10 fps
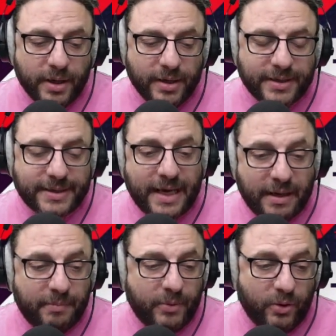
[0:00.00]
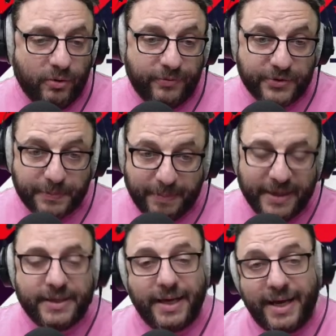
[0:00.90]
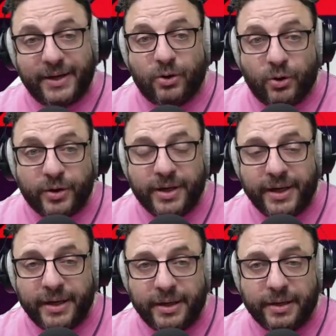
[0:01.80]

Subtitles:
sum of speed and cornering,